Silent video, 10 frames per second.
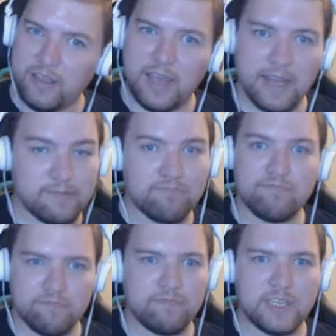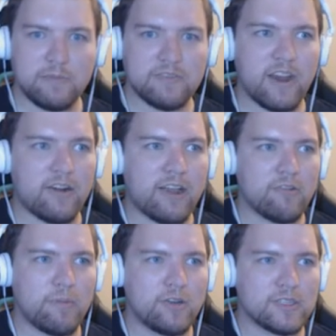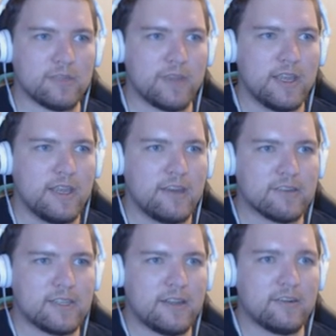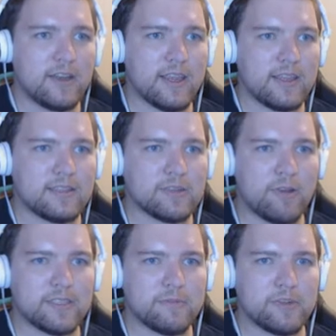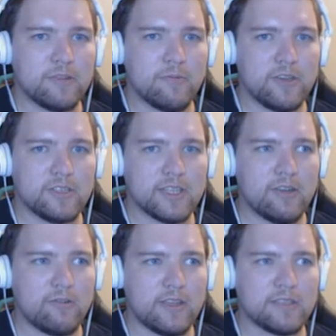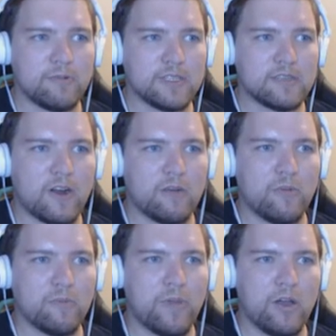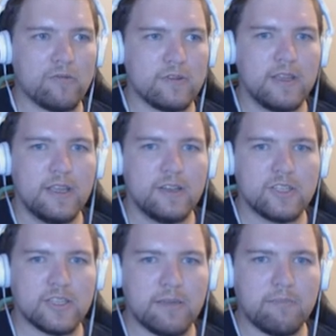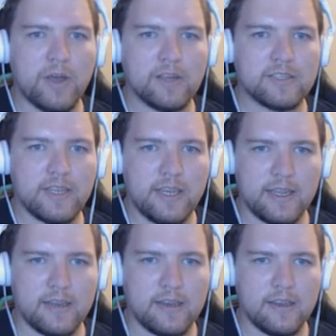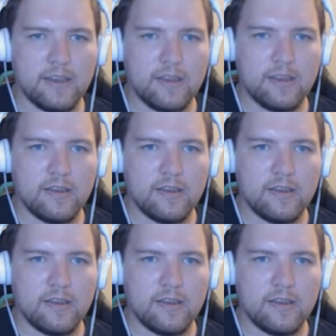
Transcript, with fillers: That seems fair. How do I poison him? Here's another nugget. It's quite similar to the one you just ate, only this one is far more potent. Just get Bugs to eat it.